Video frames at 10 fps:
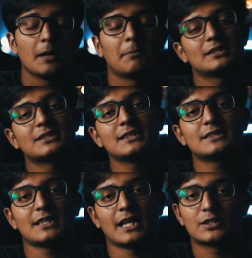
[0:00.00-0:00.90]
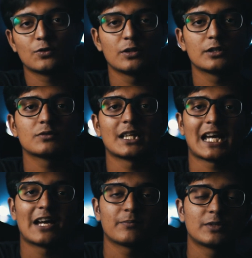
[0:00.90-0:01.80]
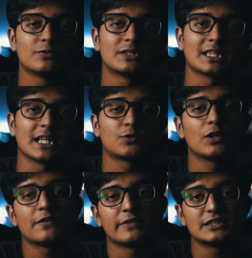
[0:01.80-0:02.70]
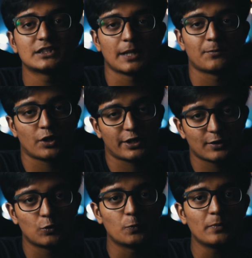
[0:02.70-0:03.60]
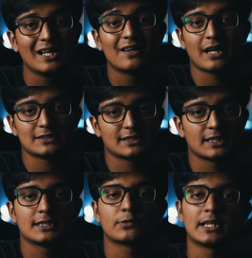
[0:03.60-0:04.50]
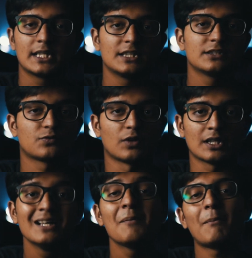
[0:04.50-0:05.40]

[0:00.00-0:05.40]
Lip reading: but since I told you that I am using a 12-inch embroidery hoop rather than the 20-inch one,